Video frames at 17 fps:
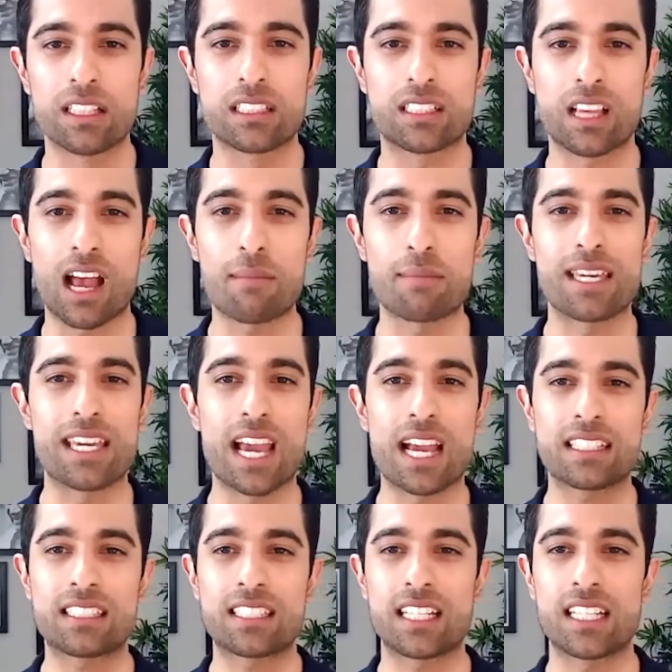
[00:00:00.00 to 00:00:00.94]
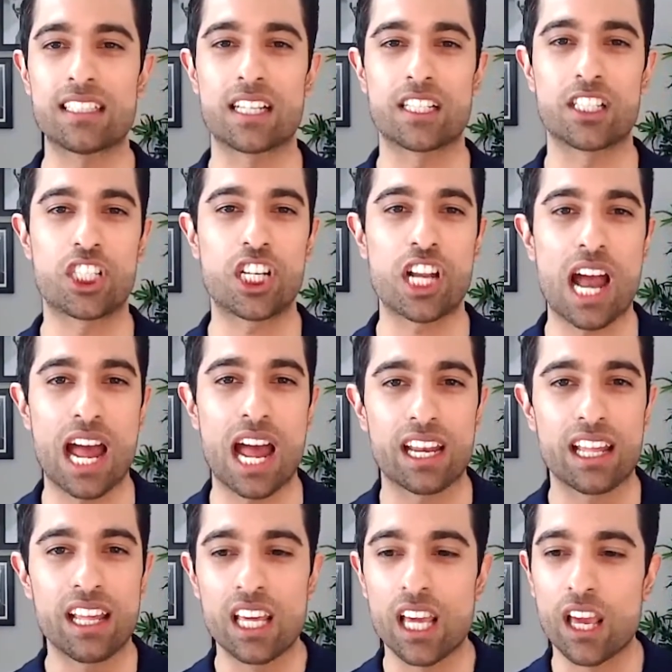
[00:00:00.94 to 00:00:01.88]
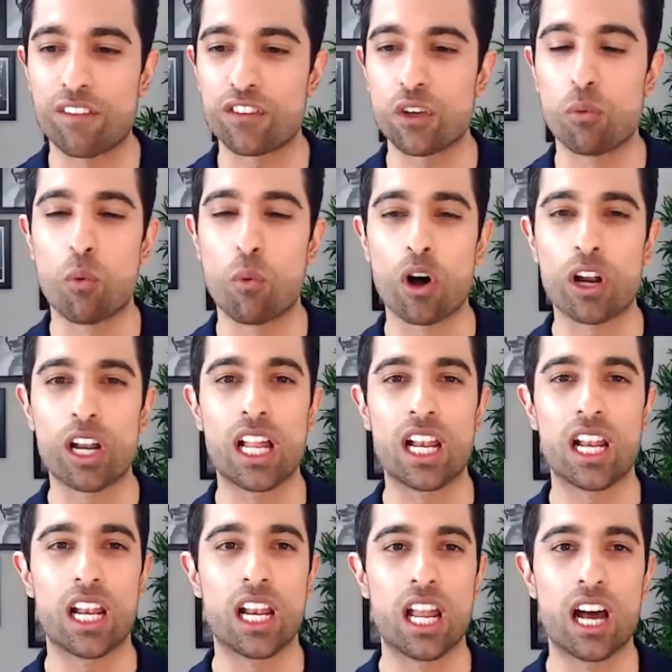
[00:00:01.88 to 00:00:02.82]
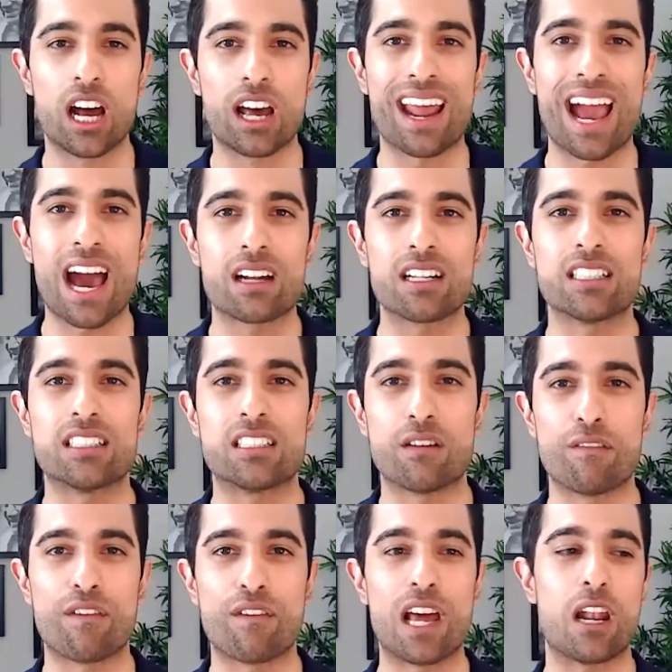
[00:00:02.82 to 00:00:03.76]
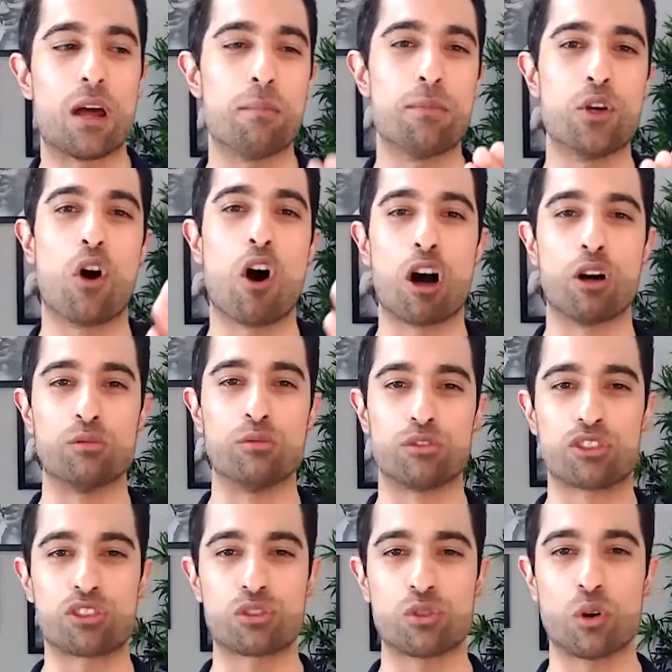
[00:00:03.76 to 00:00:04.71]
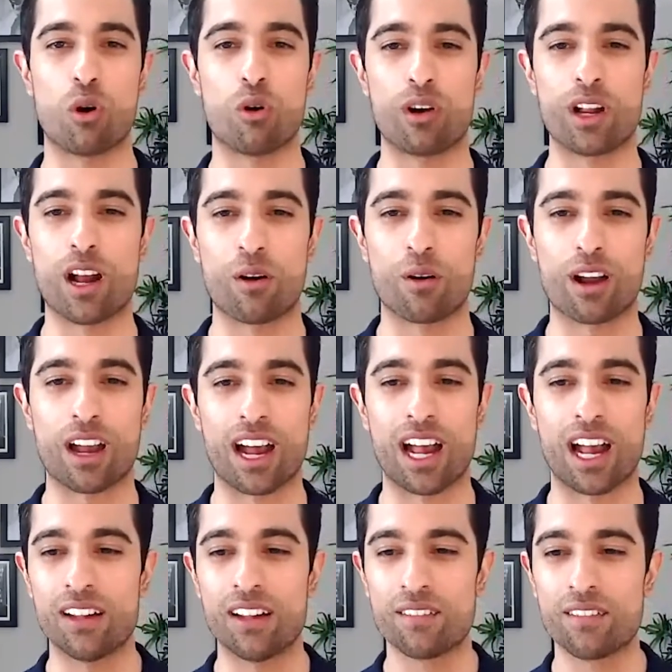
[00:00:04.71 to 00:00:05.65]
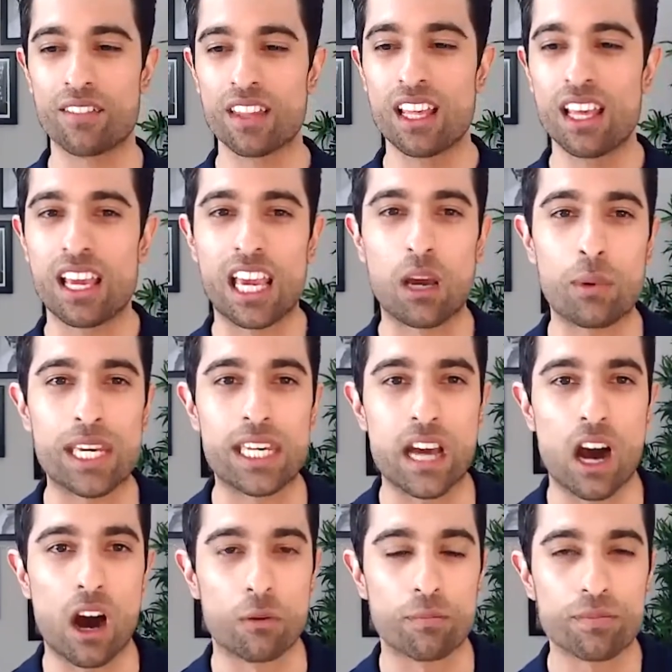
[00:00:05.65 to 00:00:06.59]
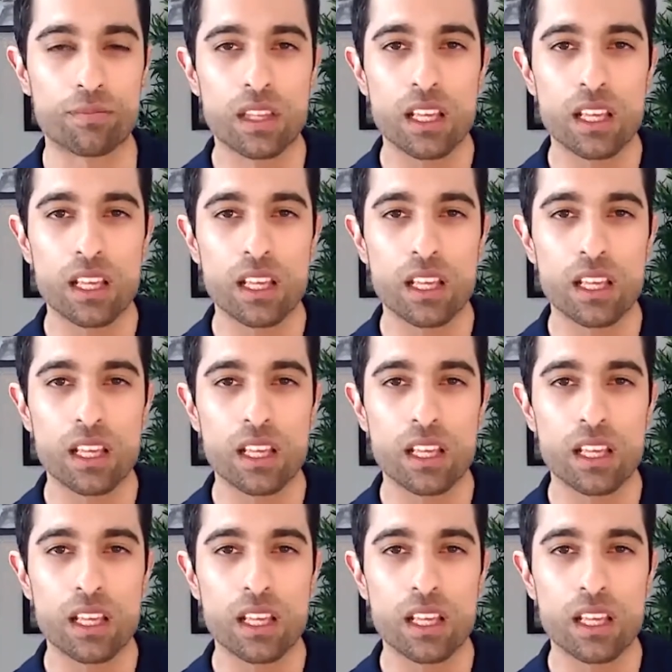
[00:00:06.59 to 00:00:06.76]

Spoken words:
Type yes in the chat if you want to learn how to develop your own story, okay? Here we go.